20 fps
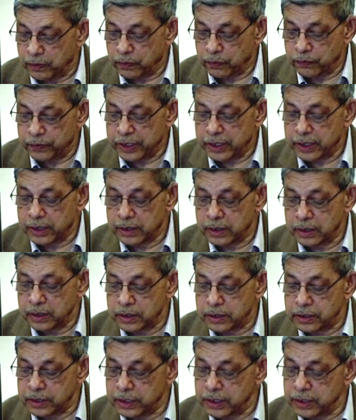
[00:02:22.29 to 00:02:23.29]
we
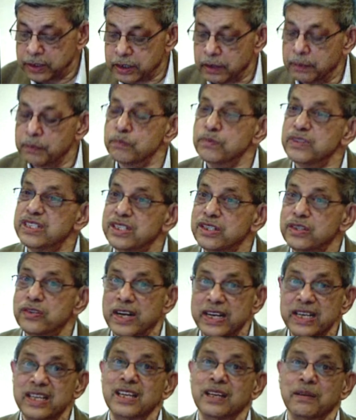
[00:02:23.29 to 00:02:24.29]
can see some
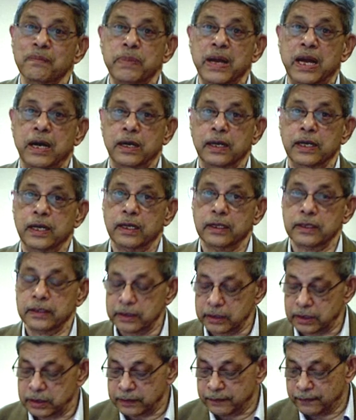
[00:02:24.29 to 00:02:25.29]
striking
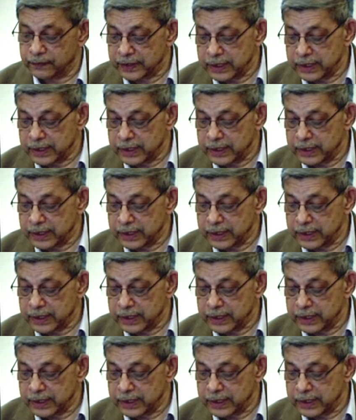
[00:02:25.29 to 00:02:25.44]
parallels.